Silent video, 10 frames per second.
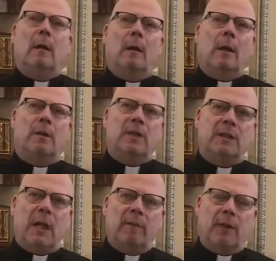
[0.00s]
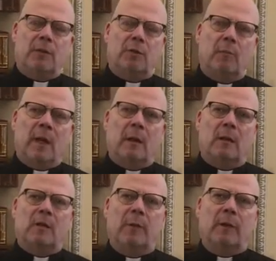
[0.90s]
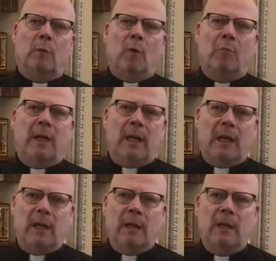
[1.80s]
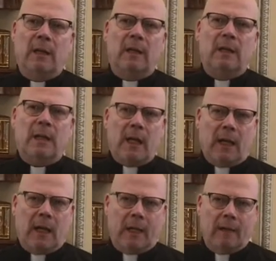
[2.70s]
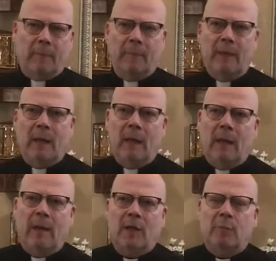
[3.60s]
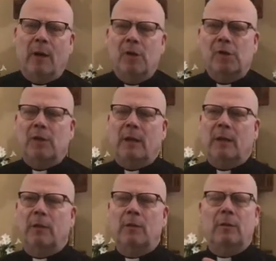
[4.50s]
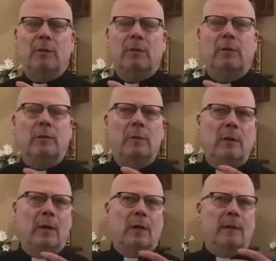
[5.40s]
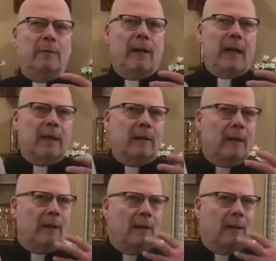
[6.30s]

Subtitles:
and just have instrumentals, but there won't be any singing. And that's partially due to the fact that